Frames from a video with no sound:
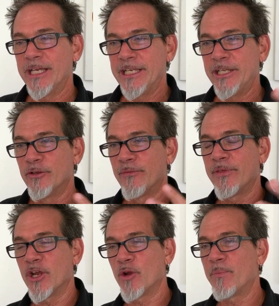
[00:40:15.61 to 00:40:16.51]
in need of
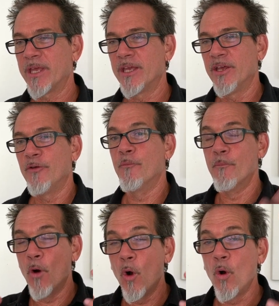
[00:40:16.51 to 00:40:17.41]
therapy
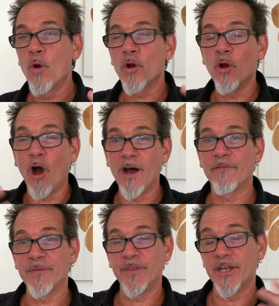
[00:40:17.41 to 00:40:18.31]
more
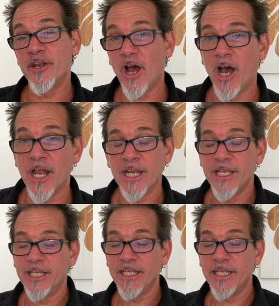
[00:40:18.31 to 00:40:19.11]
often than not